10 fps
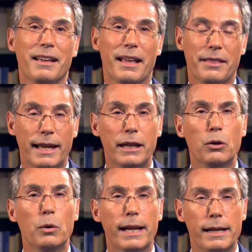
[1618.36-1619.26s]
And thank
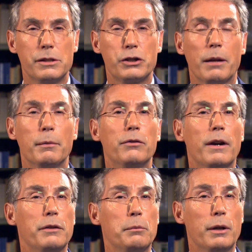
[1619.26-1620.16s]
you, ladies and gentlemen, for
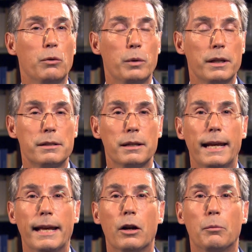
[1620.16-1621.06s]
having been with us
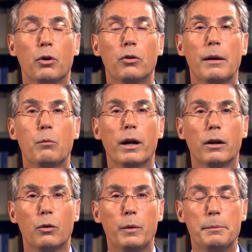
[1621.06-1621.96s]
today in our program, Where
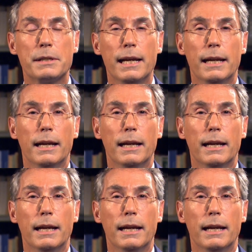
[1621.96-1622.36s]
God Weeps.